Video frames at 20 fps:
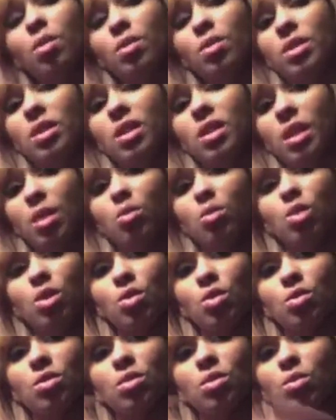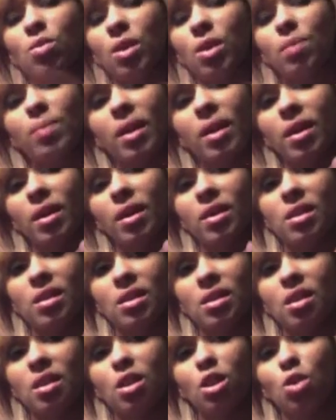with Dean Ambrose. Wade Barrett is
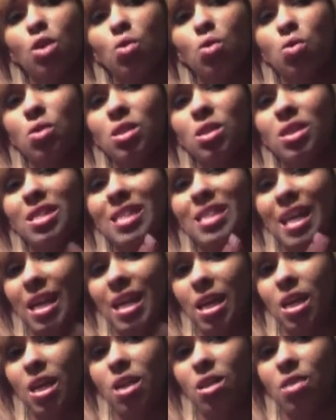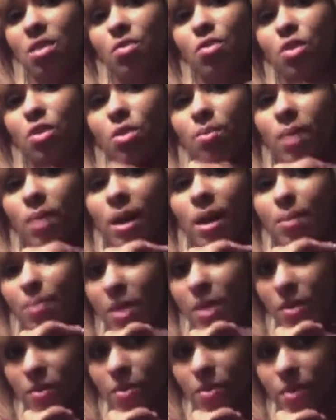a close second for my
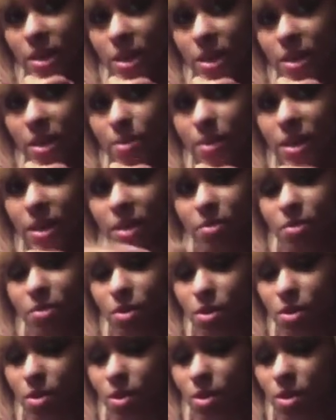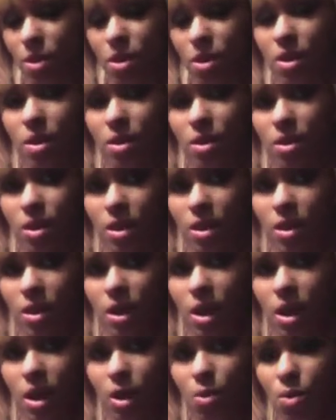pick for Money in the Bank for
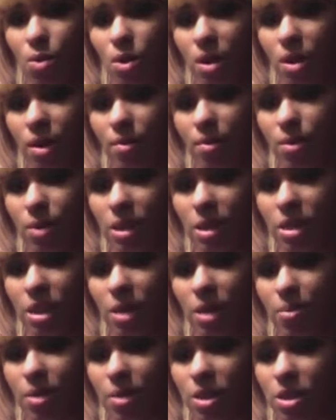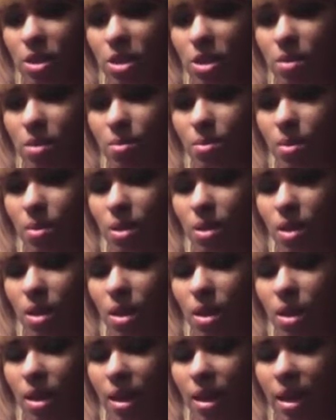the World Heavyweight Championship.
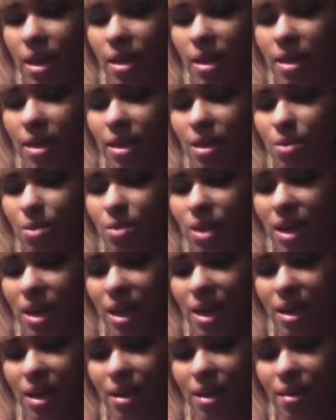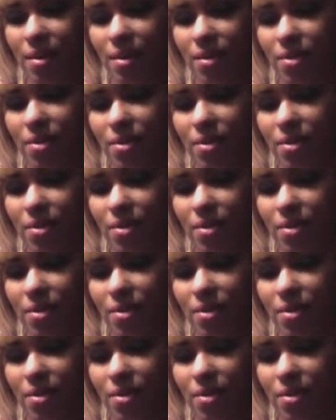And then we have